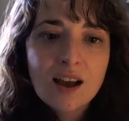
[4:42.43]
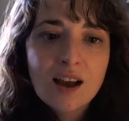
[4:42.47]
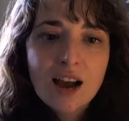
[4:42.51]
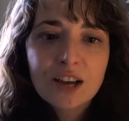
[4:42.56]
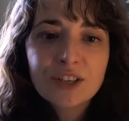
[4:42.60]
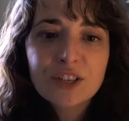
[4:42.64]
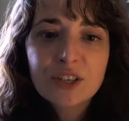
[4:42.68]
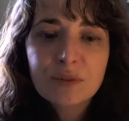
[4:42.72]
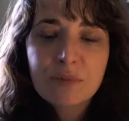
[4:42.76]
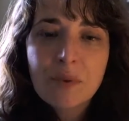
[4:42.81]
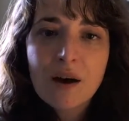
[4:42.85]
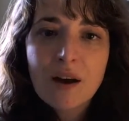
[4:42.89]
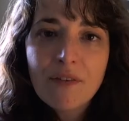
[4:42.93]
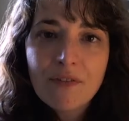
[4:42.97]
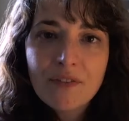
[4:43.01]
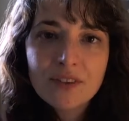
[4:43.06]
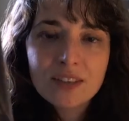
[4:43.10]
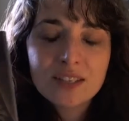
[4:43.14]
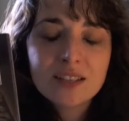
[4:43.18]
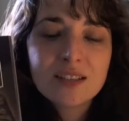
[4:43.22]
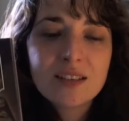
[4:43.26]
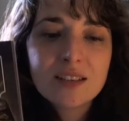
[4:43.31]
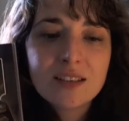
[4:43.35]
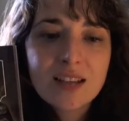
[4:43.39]
I just bought
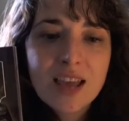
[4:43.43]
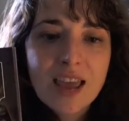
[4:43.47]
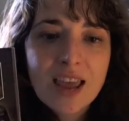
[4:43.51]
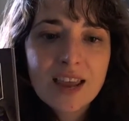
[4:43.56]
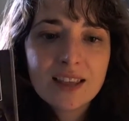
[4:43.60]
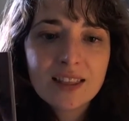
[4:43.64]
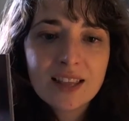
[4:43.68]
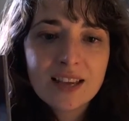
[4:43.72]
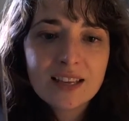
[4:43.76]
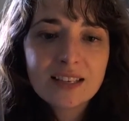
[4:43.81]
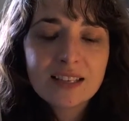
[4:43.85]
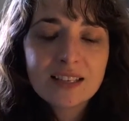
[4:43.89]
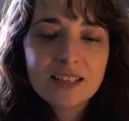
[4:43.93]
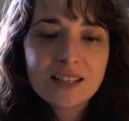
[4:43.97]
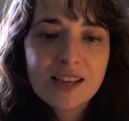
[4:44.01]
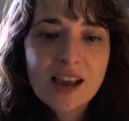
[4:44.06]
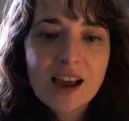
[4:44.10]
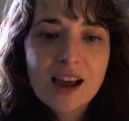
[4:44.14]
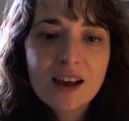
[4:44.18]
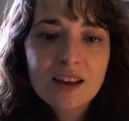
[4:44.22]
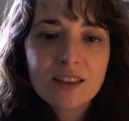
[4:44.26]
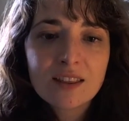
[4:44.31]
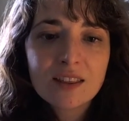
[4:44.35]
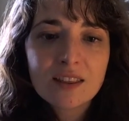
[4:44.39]
this today, Lady
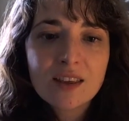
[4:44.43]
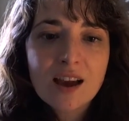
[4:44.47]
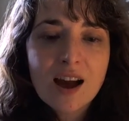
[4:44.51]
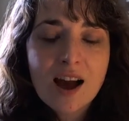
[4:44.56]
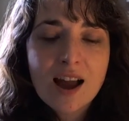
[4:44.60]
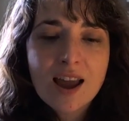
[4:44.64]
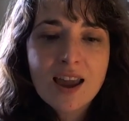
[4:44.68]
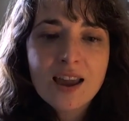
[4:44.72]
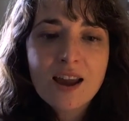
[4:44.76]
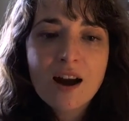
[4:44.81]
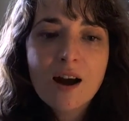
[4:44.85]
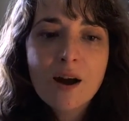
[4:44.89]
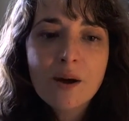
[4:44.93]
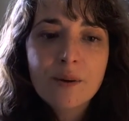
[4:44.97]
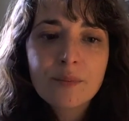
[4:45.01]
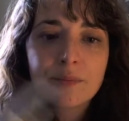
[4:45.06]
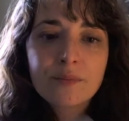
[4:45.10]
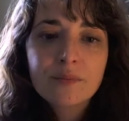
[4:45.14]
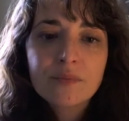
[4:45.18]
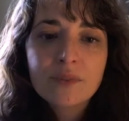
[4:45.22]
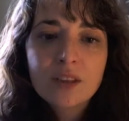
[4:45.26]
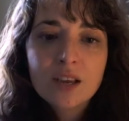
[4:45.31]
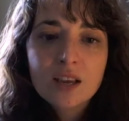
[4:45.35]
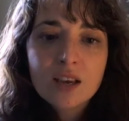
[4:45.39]
Death. I've
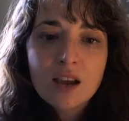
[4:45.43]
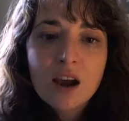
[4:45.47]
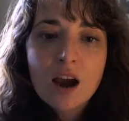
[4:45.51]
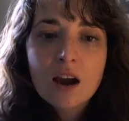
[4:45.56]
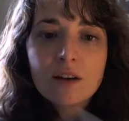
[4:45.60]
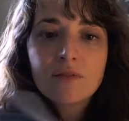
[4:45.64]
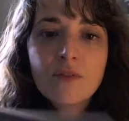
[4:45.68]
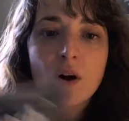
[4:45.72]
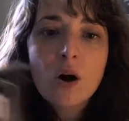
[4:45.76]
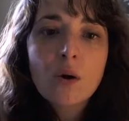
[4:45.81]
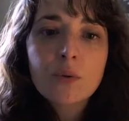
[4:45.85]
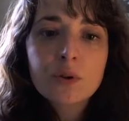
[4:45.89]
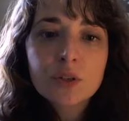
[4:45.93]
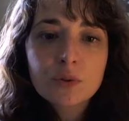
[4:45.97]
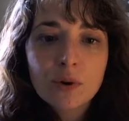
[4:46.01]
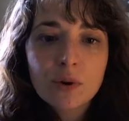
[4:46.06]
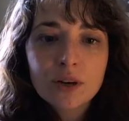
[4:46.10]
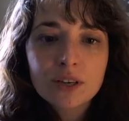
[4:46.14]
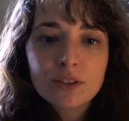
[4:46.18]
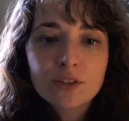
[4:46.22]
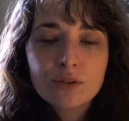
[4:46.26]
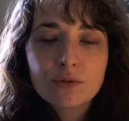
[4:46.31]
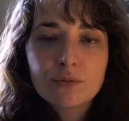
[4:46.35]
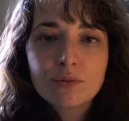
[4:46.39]
always
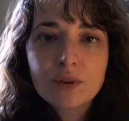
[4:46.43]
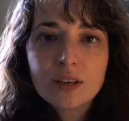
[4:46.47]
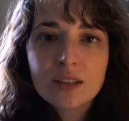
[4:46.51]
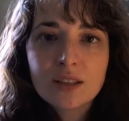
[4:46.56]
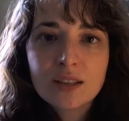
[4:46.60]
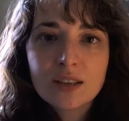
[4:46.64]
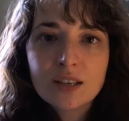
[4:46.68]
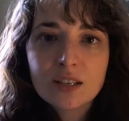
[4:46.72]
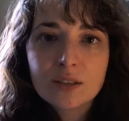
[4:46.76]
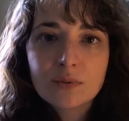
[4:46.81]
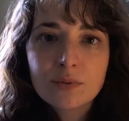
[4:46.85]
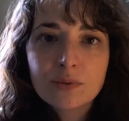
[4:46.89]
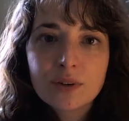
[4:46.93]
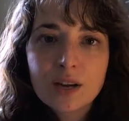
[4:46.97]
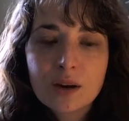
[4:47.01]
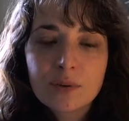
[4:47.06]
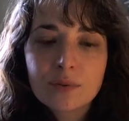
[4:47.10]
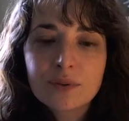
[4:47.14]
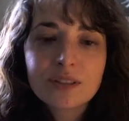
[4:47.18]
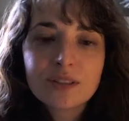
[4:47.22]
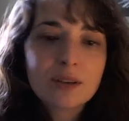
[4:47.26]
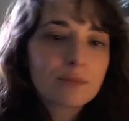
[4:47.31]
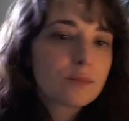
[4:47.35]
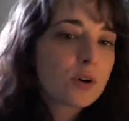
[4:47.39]
wanted to read these when
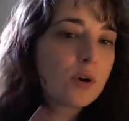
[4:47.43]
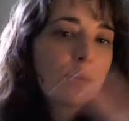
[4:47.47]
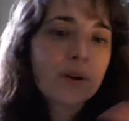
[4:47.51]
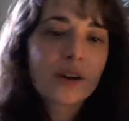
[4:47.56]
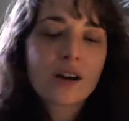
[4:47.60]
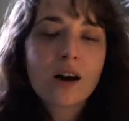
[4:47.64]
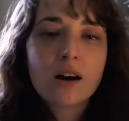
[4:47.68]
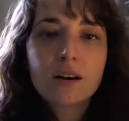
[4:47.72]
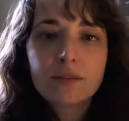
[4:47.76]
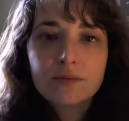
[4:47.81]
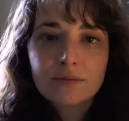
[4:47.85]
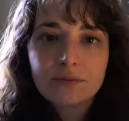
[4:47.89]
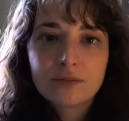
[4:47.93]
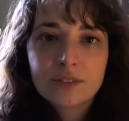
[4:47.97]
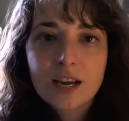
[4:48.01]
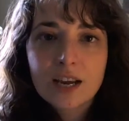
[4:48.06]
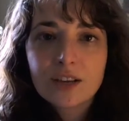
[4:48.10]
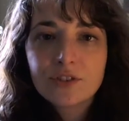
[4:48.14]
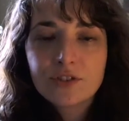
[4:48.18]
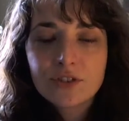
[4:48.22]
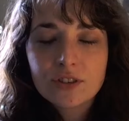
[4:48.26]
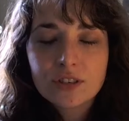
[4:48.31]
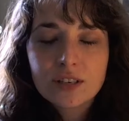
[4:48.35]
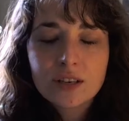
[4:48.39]
I'm going off
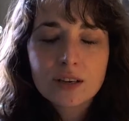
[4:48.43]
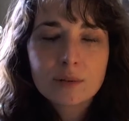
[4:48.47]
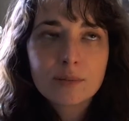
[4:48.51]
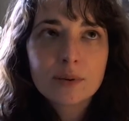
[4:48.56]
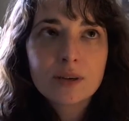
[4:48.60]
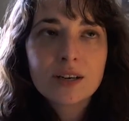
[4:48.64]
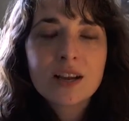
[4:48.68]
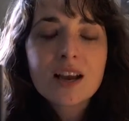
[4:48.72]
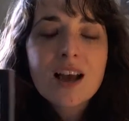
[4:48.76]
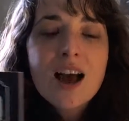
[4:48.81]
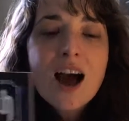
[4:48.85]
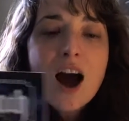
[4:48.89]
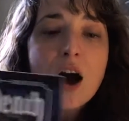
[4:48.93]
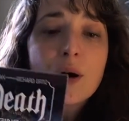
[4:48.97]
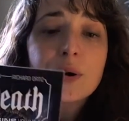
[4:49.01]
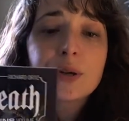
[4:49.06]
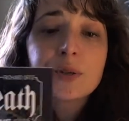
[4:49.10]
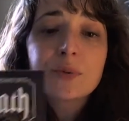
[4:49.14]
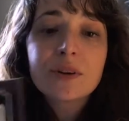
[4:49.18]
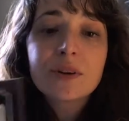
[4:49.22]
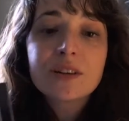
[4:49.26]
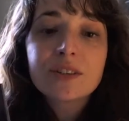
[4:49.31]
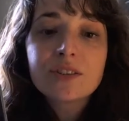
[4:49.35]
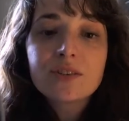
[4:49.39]
tangent here, but I always
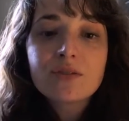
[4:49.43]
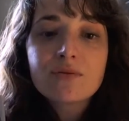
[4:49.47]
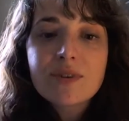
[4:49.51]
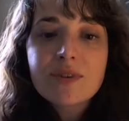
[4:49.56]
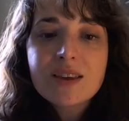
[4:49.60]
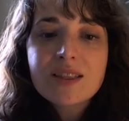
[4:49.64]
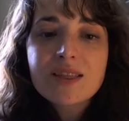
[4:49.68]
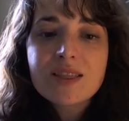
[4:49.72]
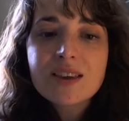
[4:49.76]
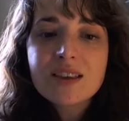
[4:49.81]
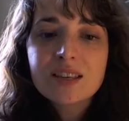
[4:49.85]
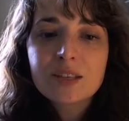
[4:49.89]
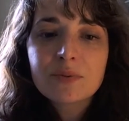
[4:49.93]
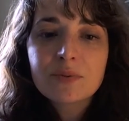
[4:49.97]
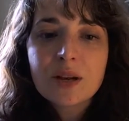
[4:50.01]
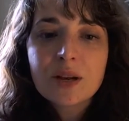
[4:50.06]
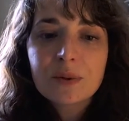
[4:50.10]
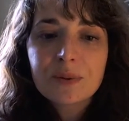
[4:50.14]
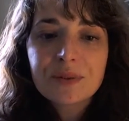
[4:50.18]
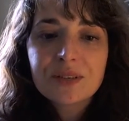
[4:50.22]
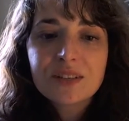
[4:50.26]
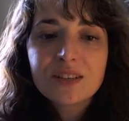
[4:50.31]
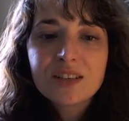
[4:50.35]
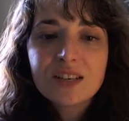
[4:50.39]
wanted to read these when I
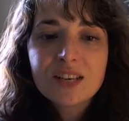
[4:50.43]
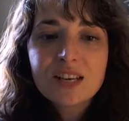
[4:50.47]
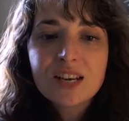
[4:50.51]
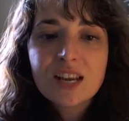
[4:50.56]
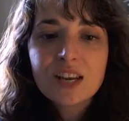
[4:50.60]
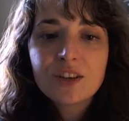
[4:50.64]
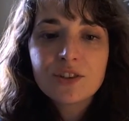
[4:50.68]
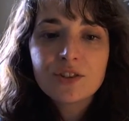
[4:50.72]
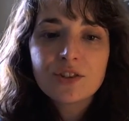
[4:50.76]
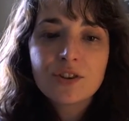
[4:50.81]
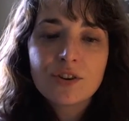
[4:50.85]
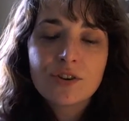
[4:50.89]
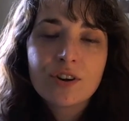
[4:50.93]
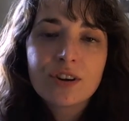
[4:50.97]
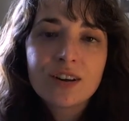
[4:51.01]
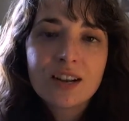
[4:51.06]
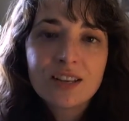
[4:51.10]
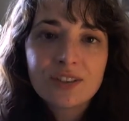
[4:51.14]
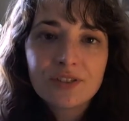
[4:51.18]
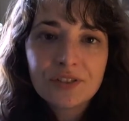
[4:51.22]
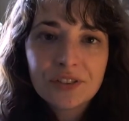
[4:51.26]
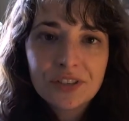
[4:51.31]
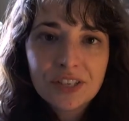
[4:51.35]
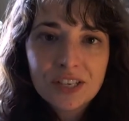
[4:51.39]
was a teenager, and
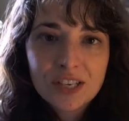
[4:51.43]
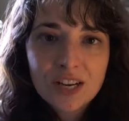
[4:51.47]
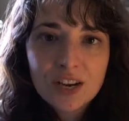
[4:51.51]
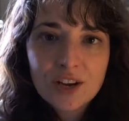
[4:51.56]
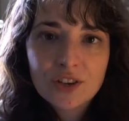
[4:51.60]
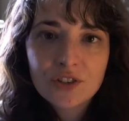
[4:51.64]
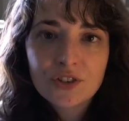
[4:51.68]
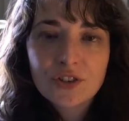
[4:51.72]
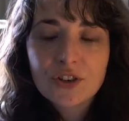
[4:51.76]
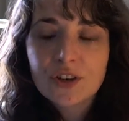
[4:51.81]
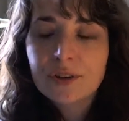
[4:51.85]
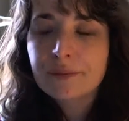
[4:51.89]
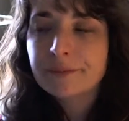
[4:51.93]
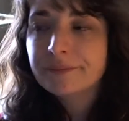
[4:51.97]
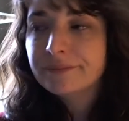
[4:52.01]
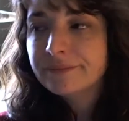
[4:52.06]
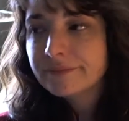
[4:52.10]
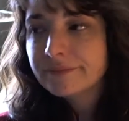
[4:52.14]
as a teenager,